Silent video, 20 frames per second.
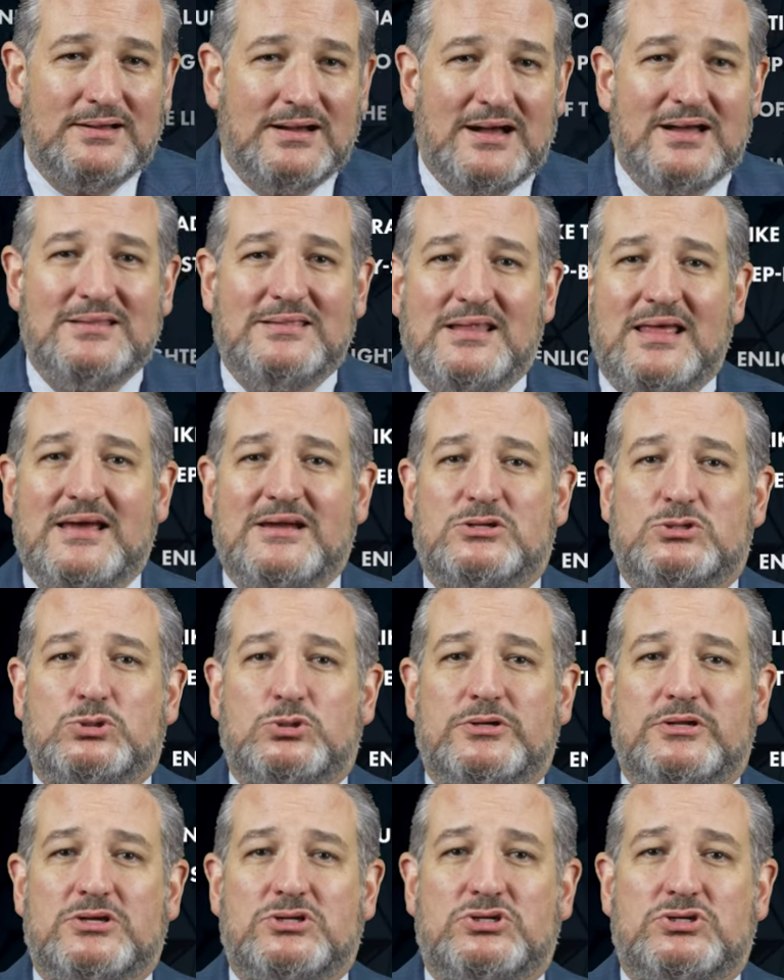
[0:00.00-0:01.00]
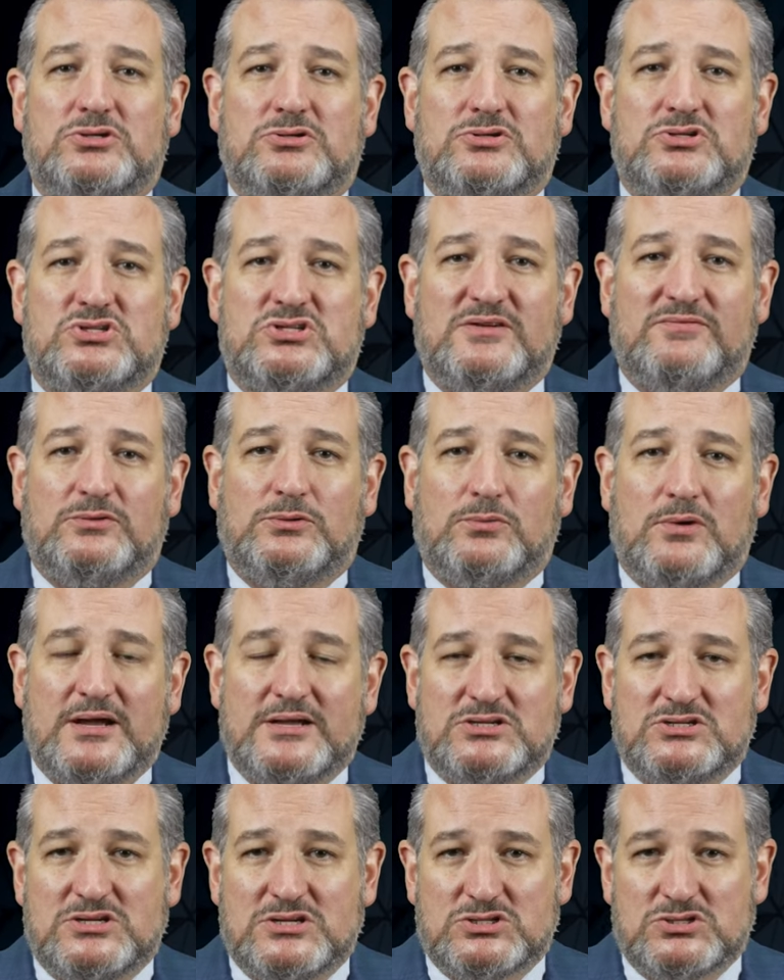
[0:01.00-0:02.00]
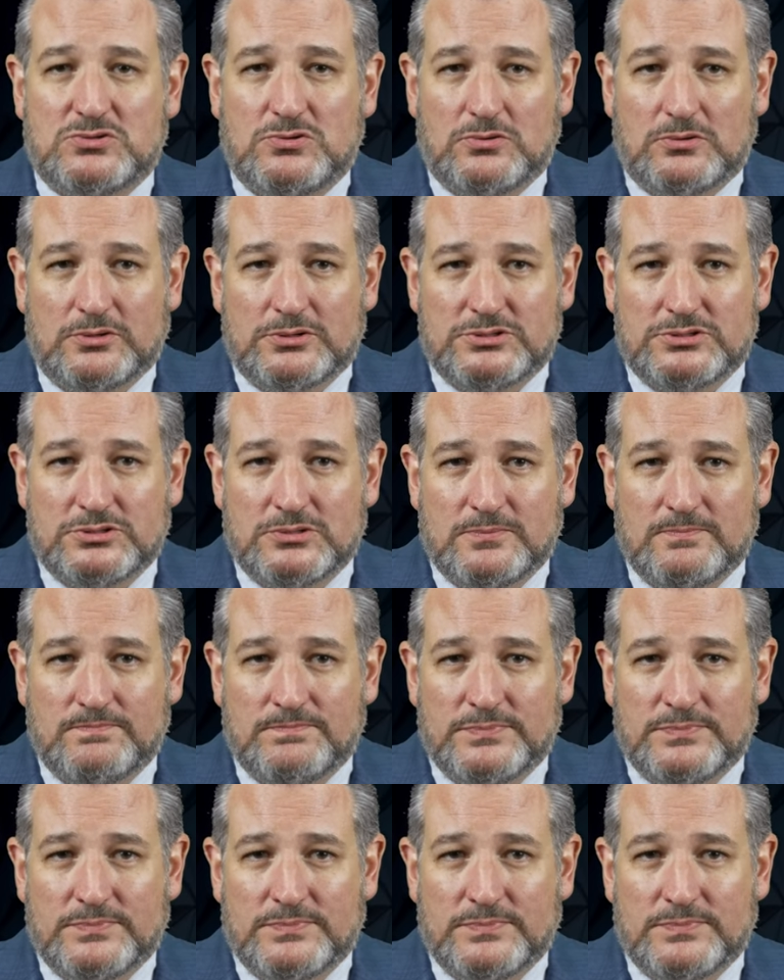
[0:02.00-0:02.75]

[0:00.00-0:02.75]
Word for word: unlike traditional civil rights discourse,